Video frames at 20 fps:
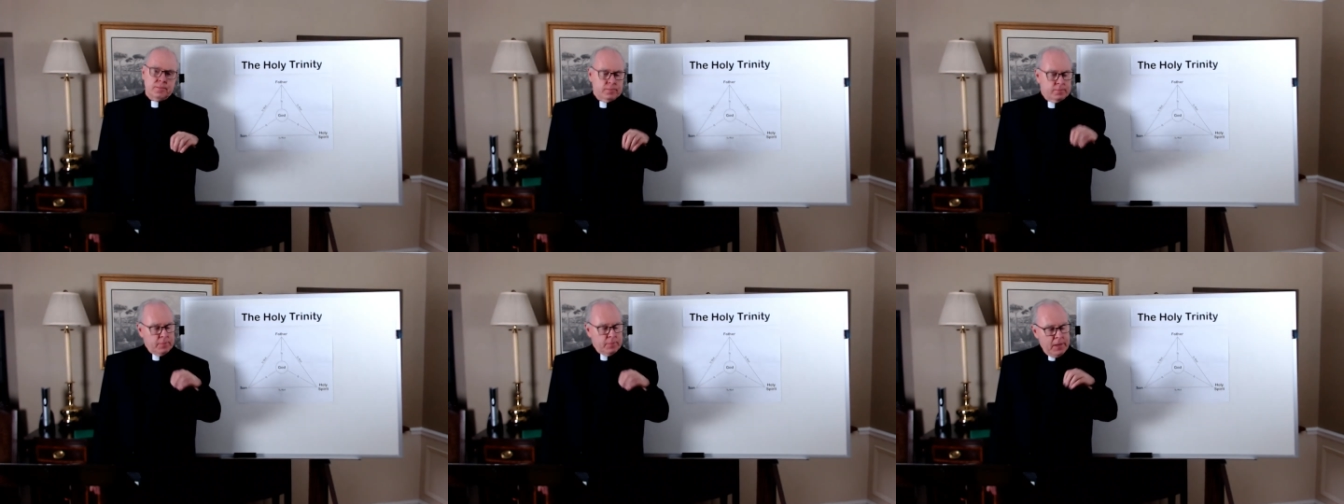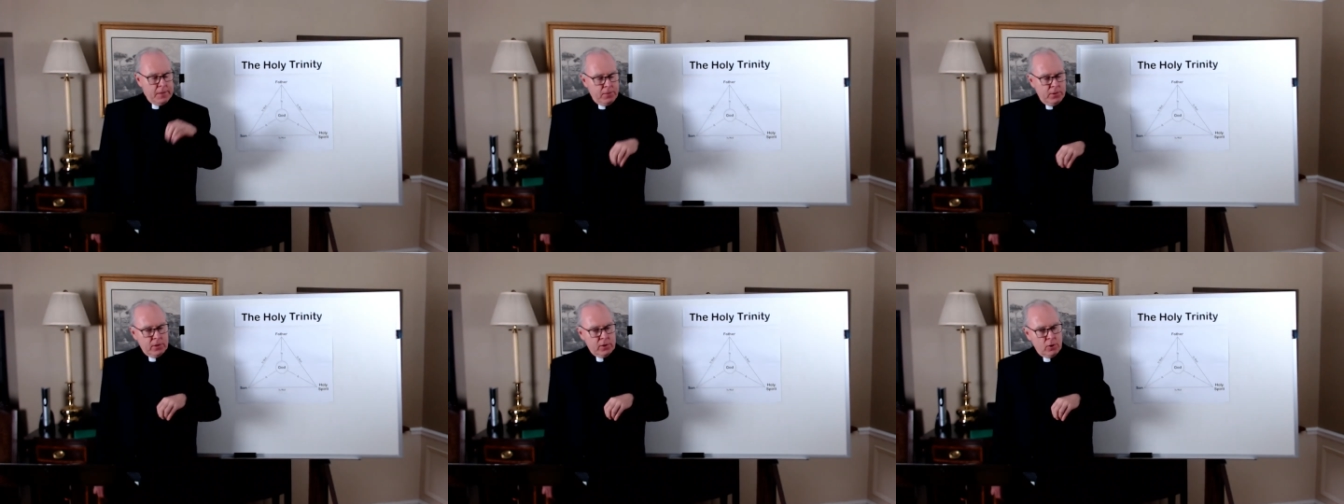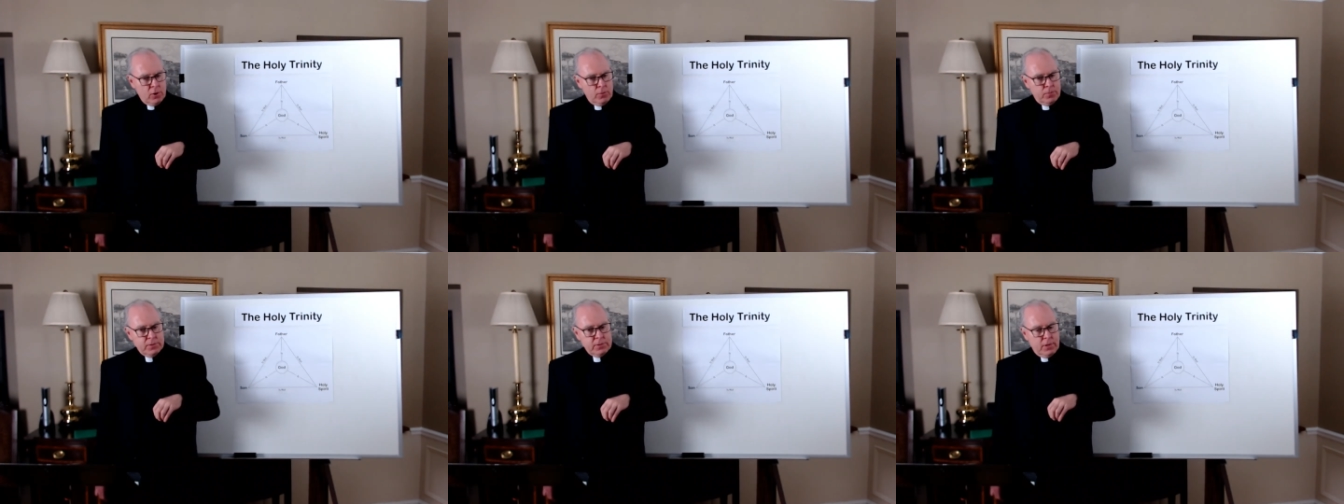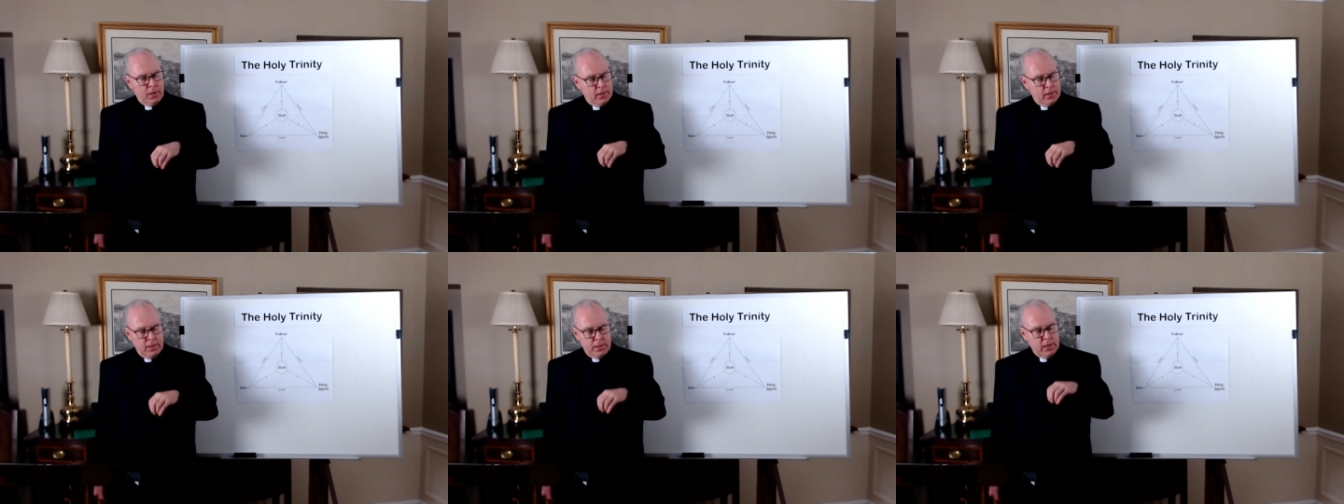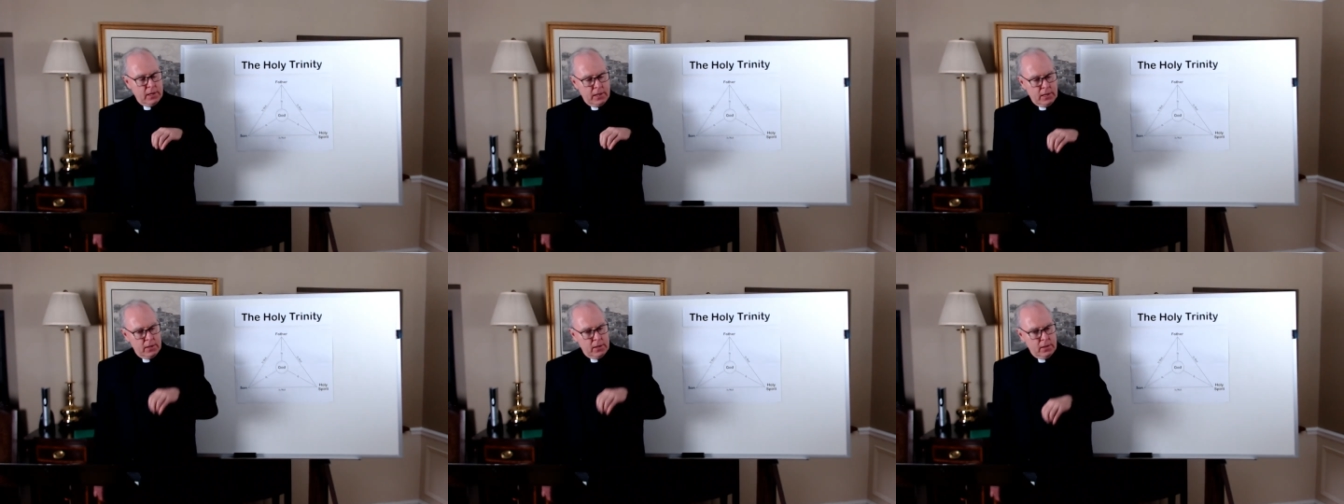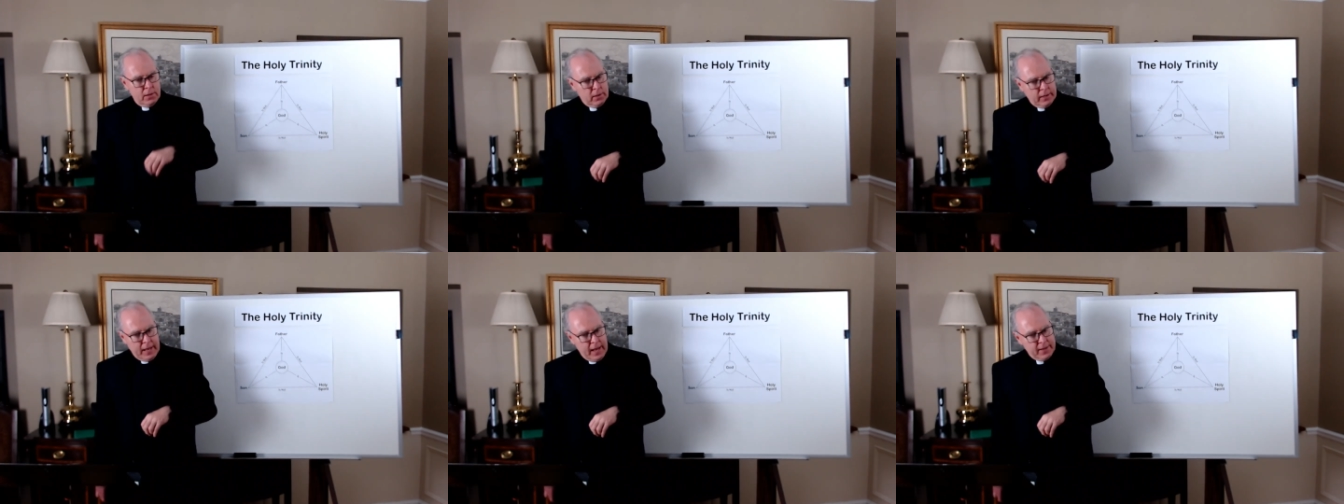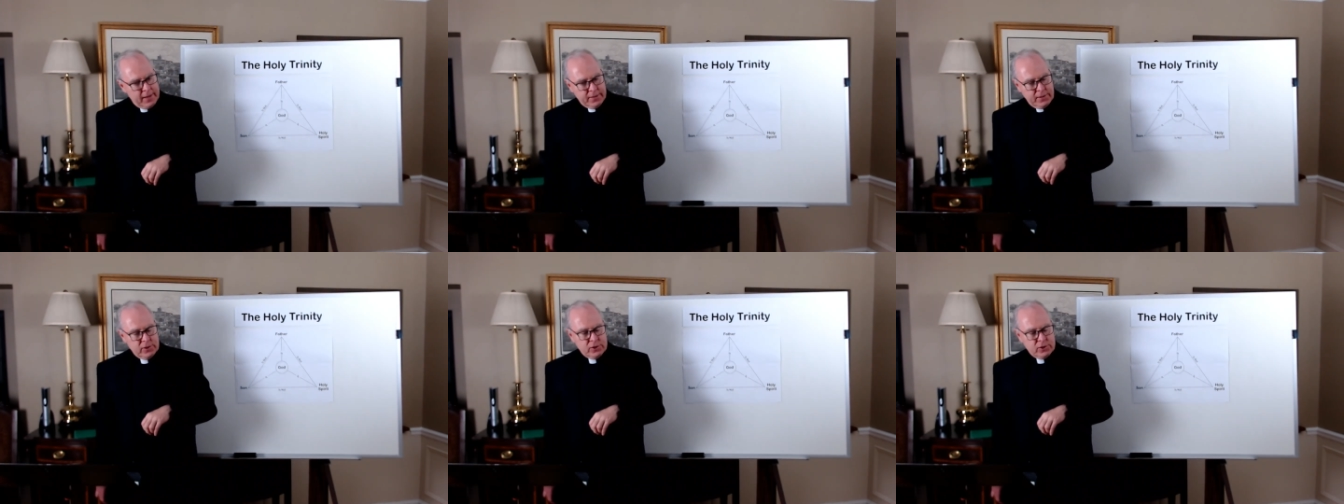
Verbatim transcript: people in, open, in, in the Catholic